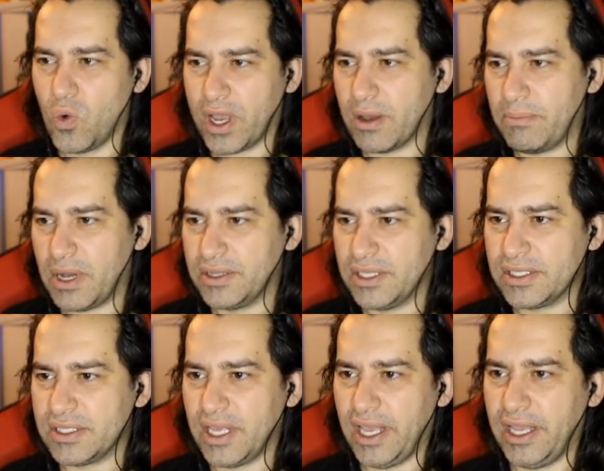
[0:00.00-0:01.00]
quick about
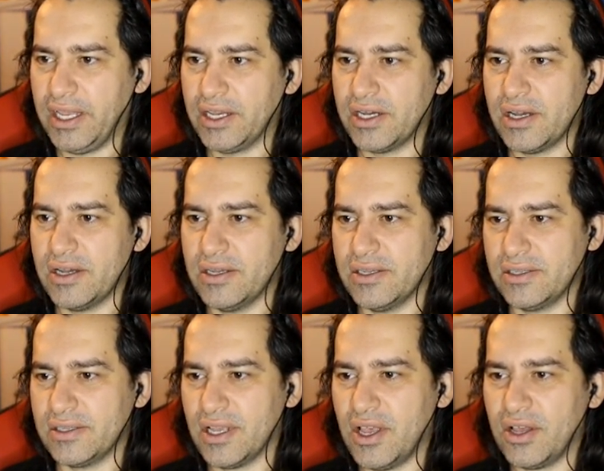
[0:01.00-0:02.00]
this thing,
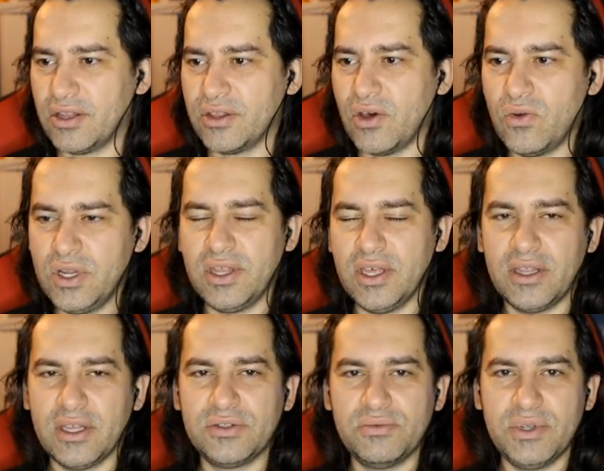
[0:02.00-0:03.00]
because the only thing
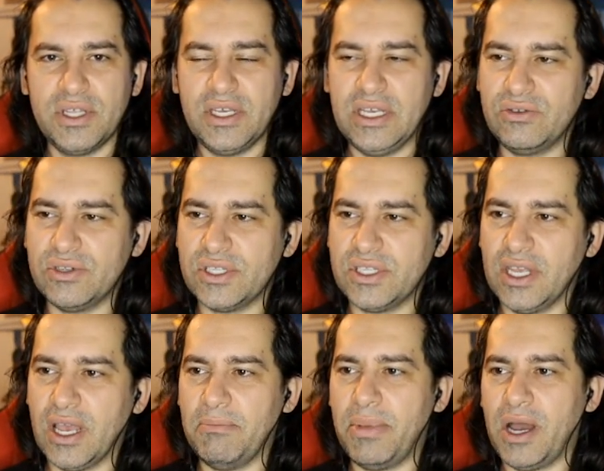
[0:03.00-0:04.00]
that's really
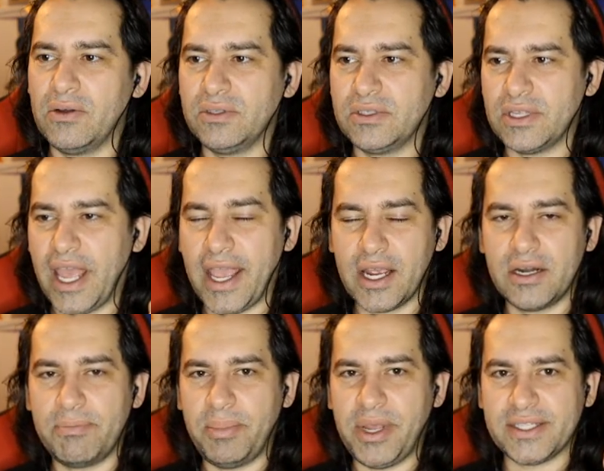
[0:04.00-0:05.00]
interesting about
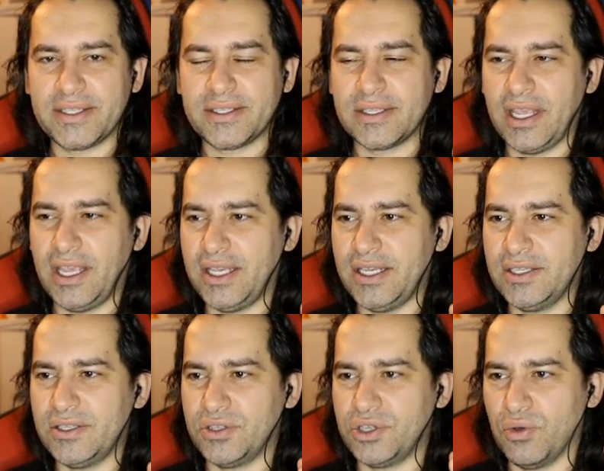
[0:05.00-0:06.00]
Hangar Pets
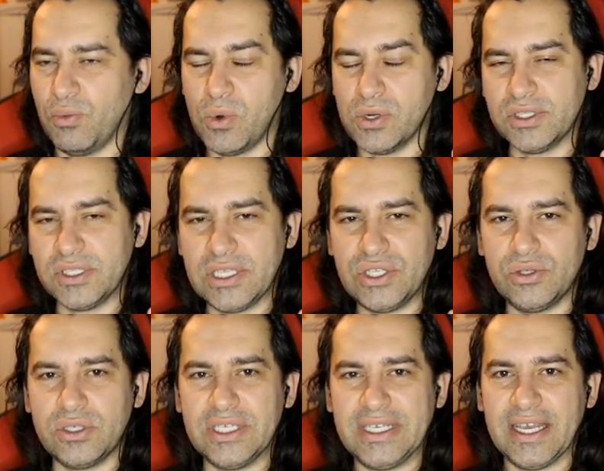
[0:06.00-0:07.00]
is the ones that
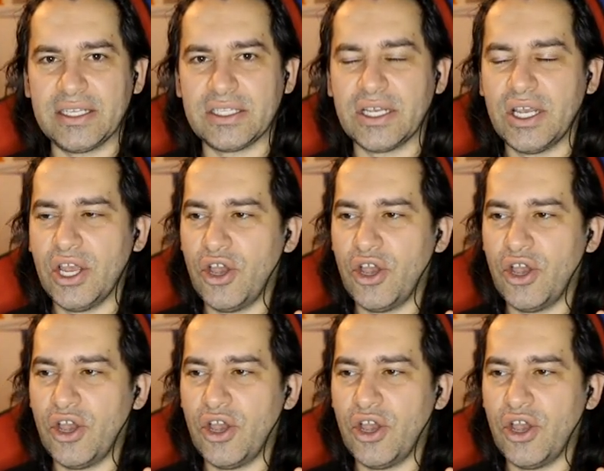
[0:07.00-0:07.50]
you get